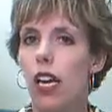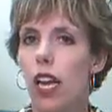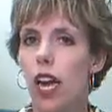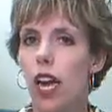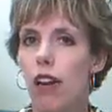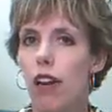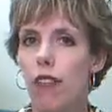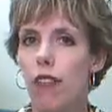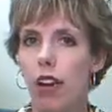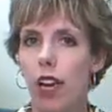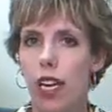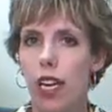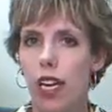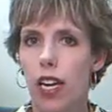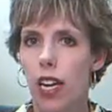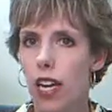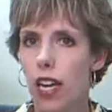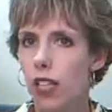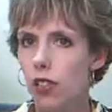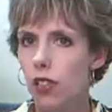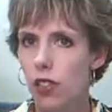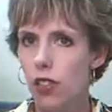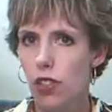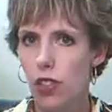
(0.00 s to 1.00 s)
Have I
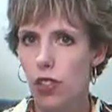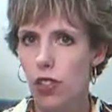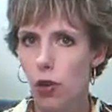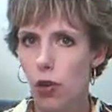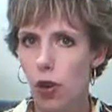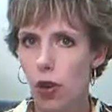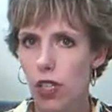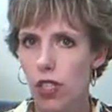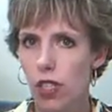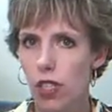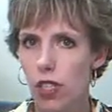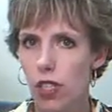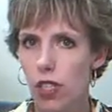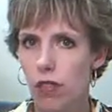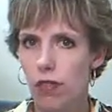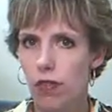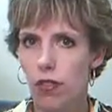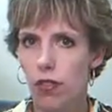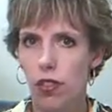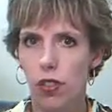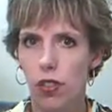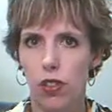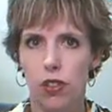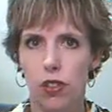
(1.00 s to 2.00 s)
answered your question in
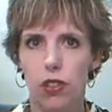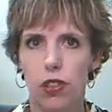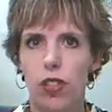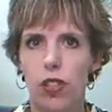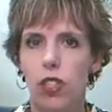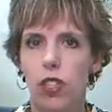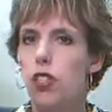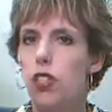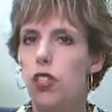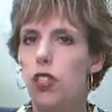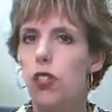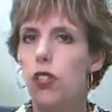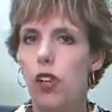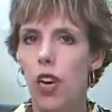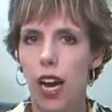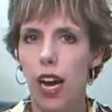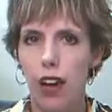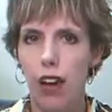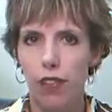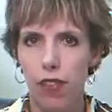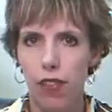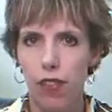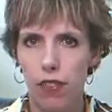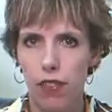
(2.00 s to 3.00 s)
full? Do you
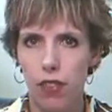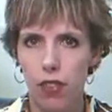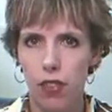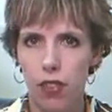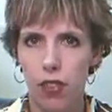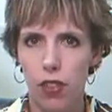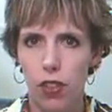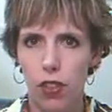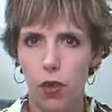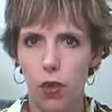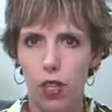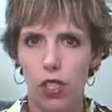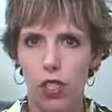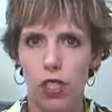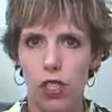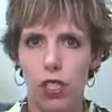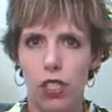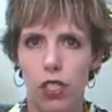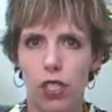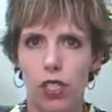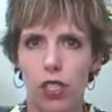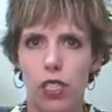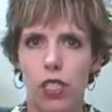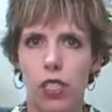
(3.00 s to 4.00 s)
have any further
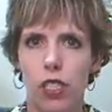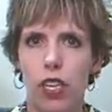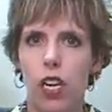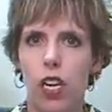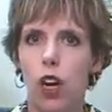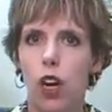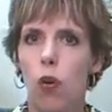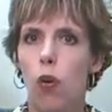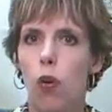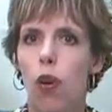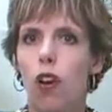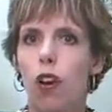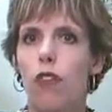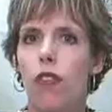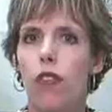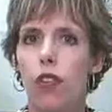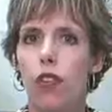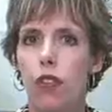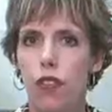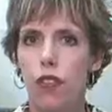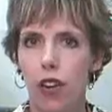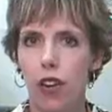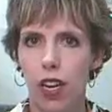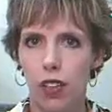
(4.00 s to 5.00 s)
questions? What have
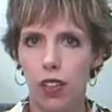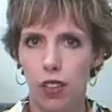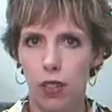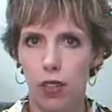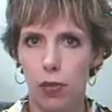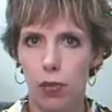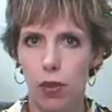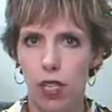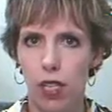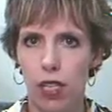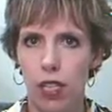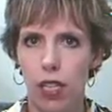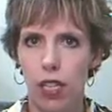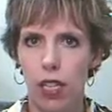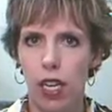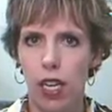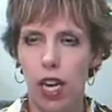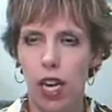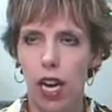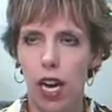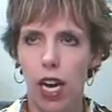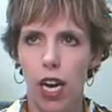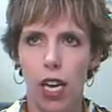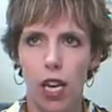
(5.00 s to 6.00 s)
you found to be,
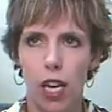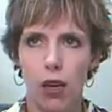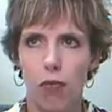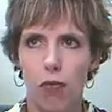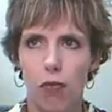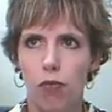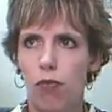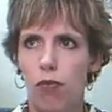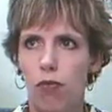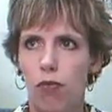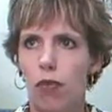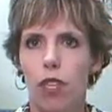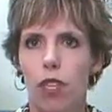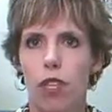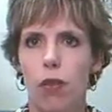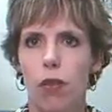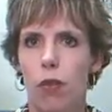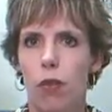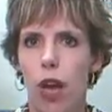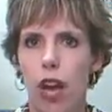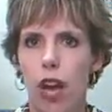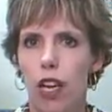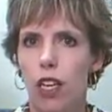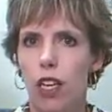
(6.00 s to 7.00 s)
in the
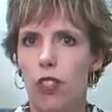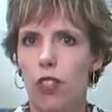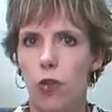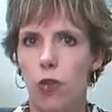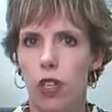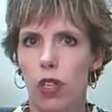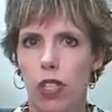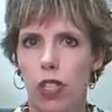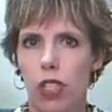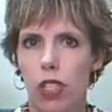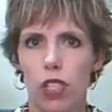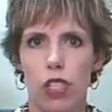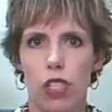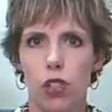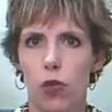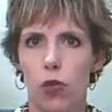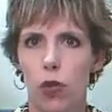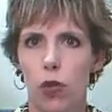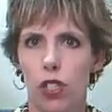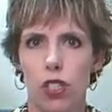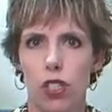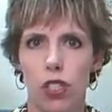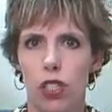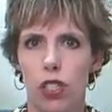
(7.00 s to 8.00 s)
past, what the
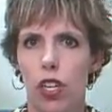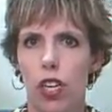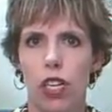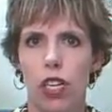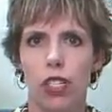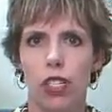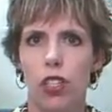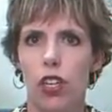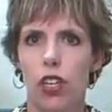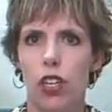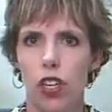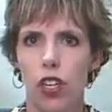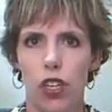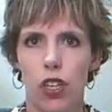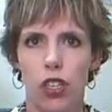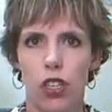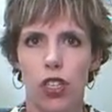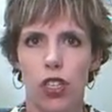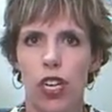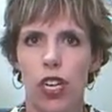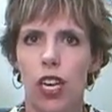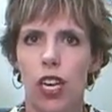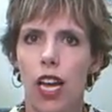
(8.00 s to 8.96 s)
situation has occurred?